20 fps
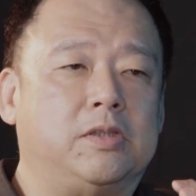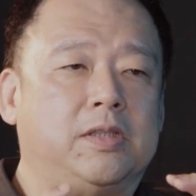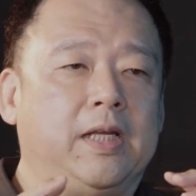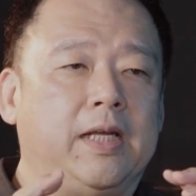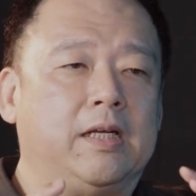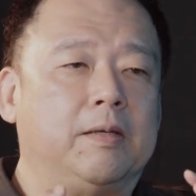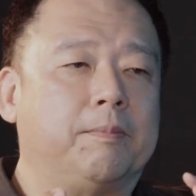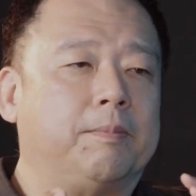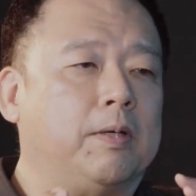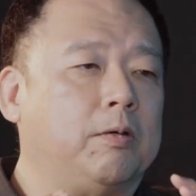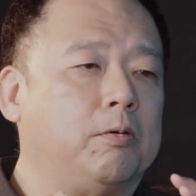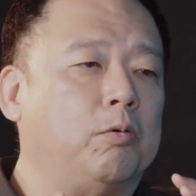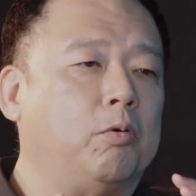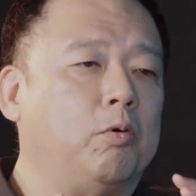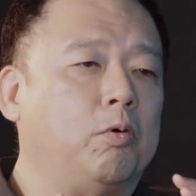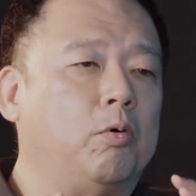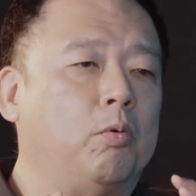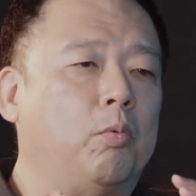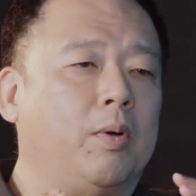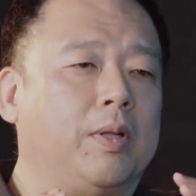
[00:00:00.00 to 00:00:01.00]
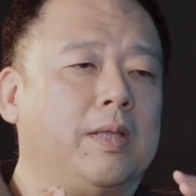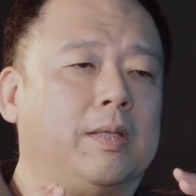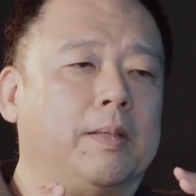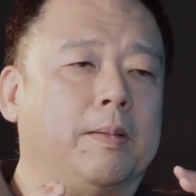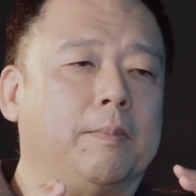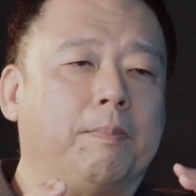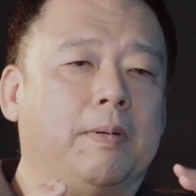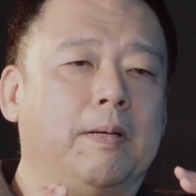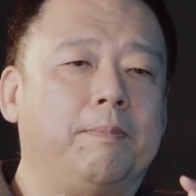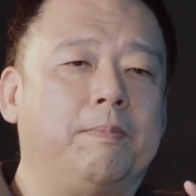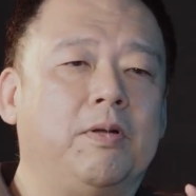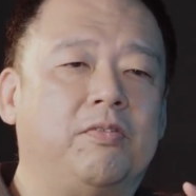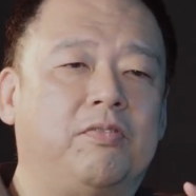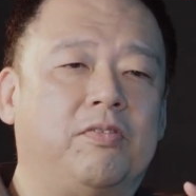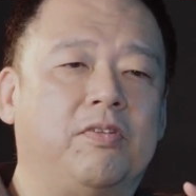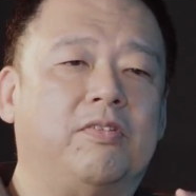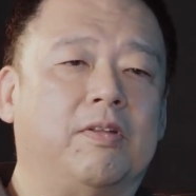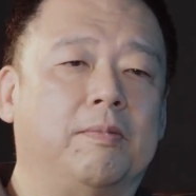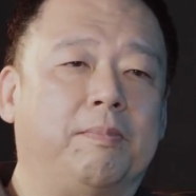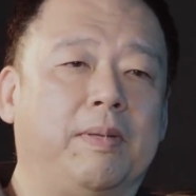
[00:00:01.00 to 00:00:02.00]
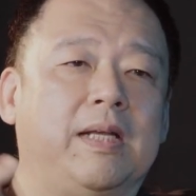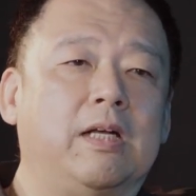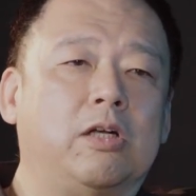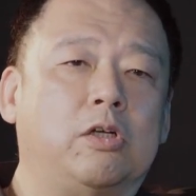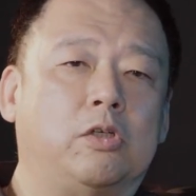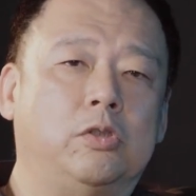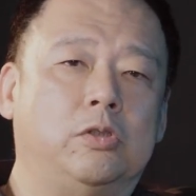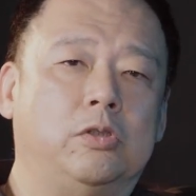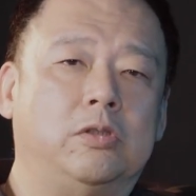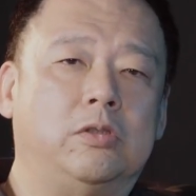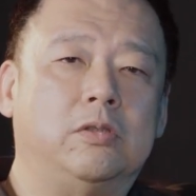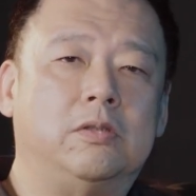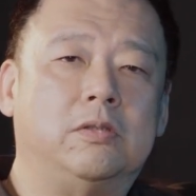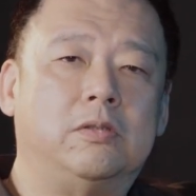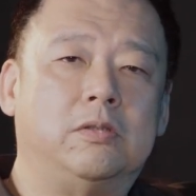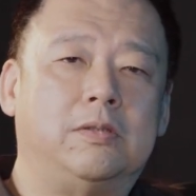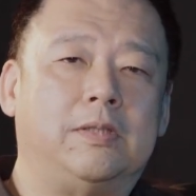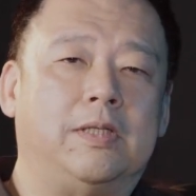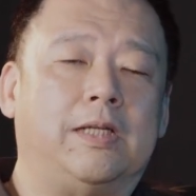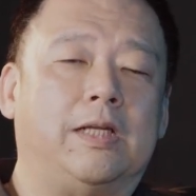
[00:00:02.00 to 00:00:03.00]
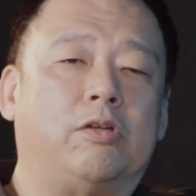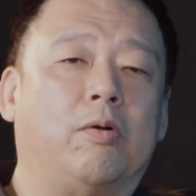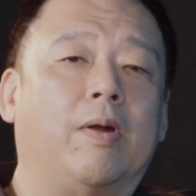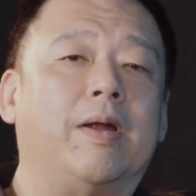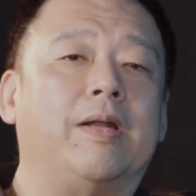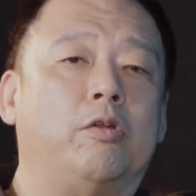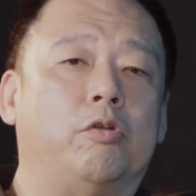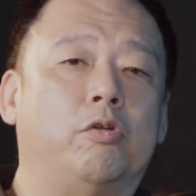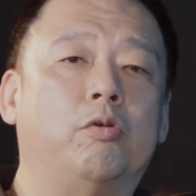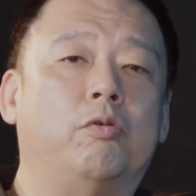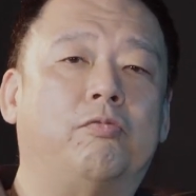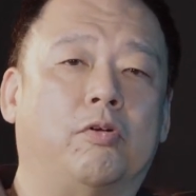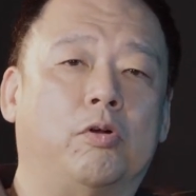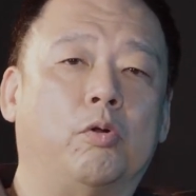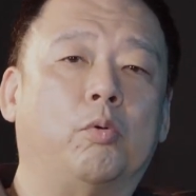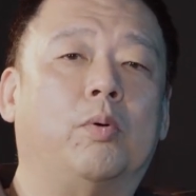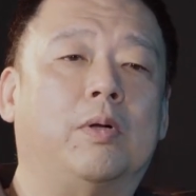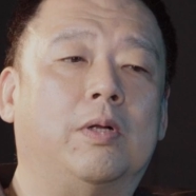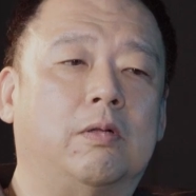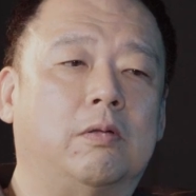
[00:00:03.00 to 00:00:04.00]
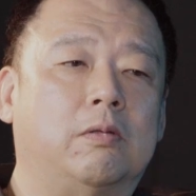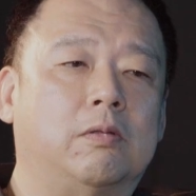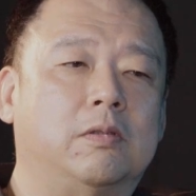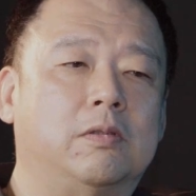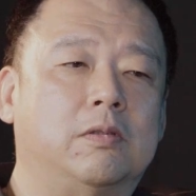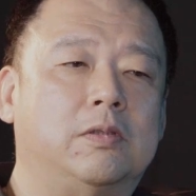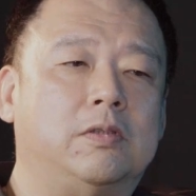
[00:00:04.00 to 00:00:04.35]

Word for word: think about what the purpose is, the bigger good that they're trying to do for the world,